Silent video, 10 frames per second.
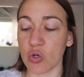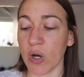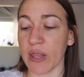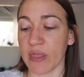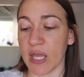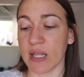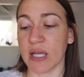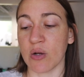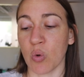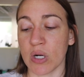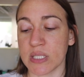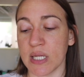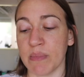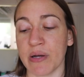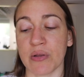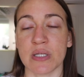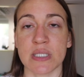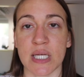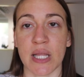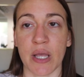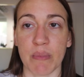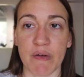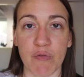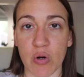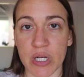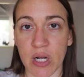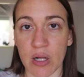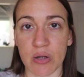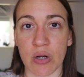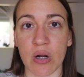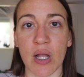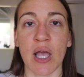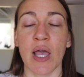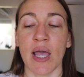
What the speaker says: do I think that it works any better than say like my $40